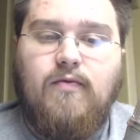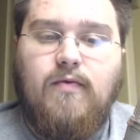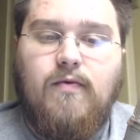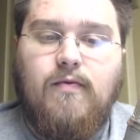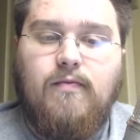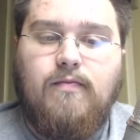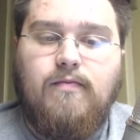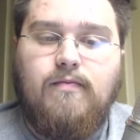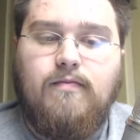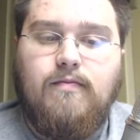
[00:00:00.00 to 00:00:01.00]
room,
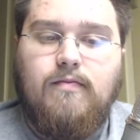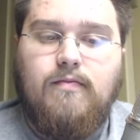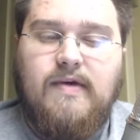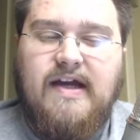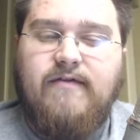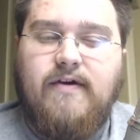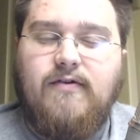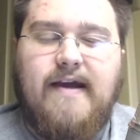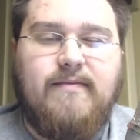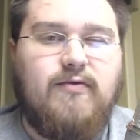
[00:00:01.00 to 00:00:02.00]
kind of a
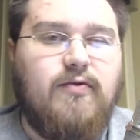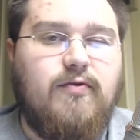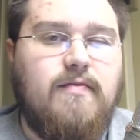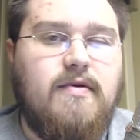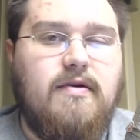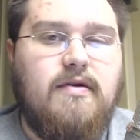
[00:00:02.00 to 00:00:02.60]
cramped room,